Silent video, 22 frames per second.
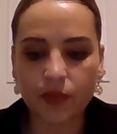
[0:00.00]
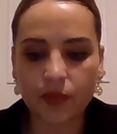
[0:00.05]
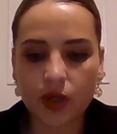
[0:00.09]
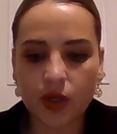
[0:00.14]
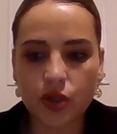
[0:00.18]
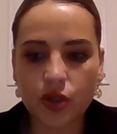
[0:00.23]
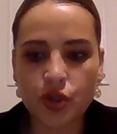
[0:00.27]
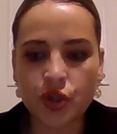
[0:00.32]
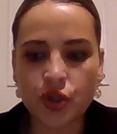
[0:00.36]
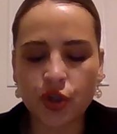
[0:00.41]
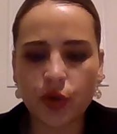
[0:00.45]

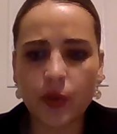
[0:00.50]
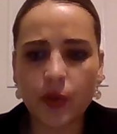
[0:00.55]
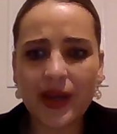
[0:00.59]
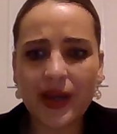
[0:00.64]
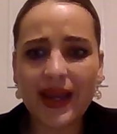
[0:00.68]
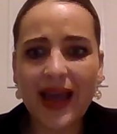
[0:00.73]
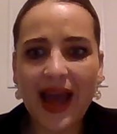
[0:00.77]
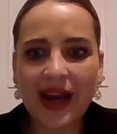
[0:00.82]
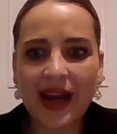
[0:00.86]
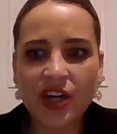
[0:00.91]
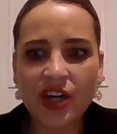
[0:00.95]
do we
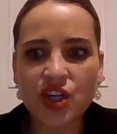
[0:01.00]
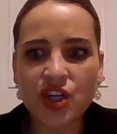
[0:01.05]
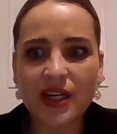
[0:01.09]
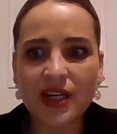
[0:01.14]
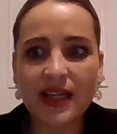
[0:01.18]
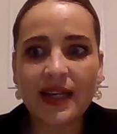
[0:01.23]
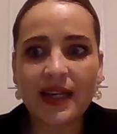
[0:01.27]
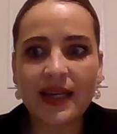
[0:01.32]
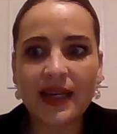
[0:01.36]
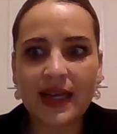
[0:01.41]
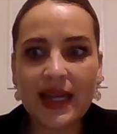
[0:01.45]
actually
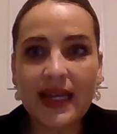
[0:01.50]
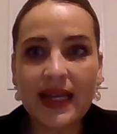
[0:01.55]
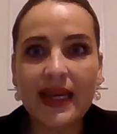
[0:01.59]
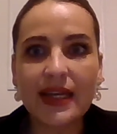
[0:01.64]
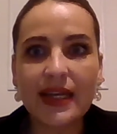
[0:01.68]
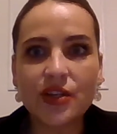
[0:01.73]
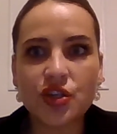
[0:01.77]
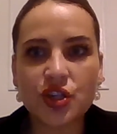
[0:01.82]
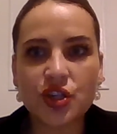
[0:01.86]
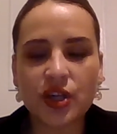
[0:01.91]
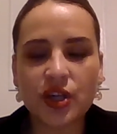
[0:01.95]
need
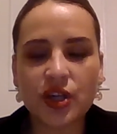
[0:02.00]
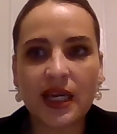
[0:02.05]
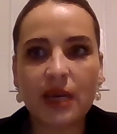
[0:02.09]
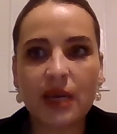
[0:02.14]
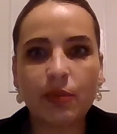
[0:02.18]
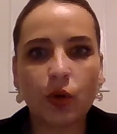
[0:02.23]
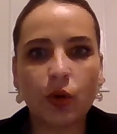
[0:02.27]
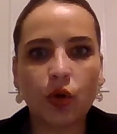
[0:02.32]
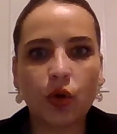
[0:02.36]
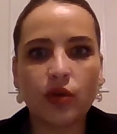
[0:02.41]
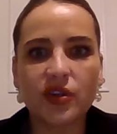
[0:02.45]
to keep
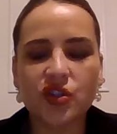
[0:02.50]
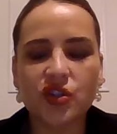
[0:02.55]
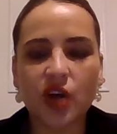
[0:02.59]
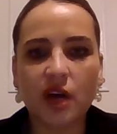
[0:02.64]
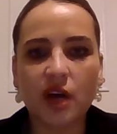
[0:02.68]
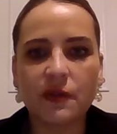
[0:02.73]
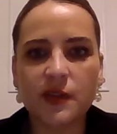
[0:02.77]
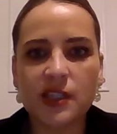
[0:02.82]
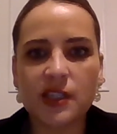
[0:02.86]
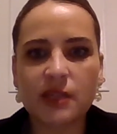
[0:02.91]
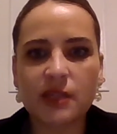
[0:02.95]
all this
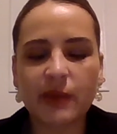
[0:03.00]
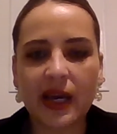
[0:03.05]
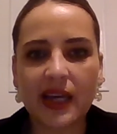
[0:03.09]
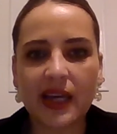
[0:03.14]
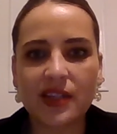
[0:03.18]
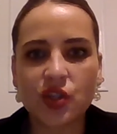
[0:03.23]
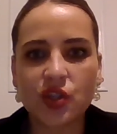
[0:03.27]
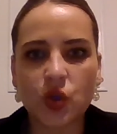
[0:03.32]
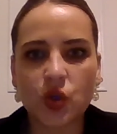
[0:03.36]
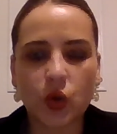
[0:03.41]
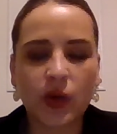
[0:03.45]
office
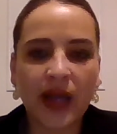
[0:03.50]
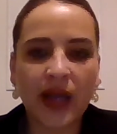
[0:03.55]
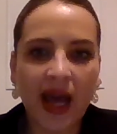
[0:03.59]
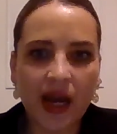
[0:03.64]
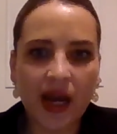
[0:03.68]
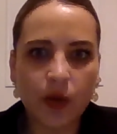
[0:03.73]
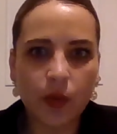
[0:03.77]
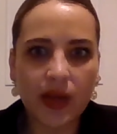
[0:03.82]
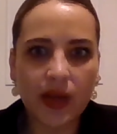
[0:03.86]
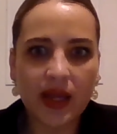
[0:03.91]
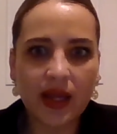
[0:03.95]
space, or
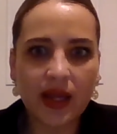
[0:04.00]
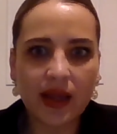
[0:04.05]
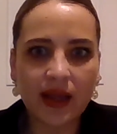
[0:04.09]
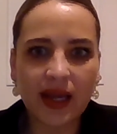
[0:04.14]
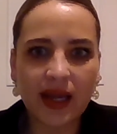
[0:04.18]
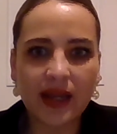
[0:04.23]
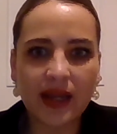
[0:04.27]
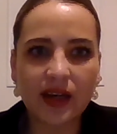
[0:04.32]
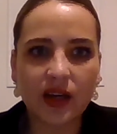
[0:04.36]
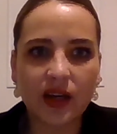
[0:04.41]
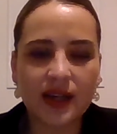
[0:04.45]
can we
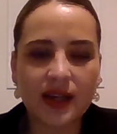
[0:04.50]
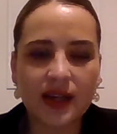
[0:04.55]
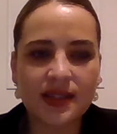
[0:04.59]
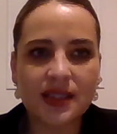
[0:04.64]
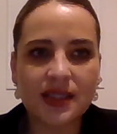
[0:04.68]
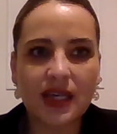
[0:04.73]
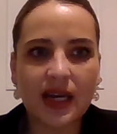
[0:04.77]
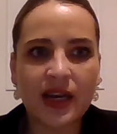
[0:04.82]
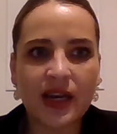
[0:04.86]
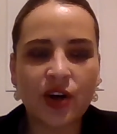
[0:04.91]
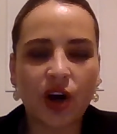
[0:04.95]
get
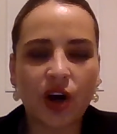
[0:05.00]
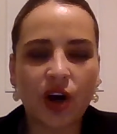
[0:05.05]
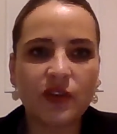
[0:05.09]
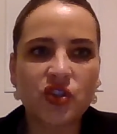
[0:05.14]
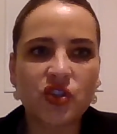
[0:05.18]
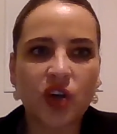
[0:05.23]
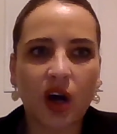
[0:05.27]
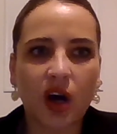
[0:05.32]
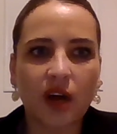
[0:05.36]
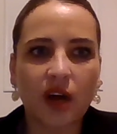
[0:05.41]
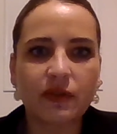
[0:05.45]
an office
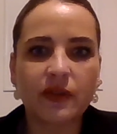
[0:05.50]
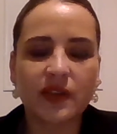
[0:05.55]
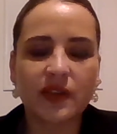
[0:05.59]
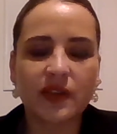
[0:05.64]
half of the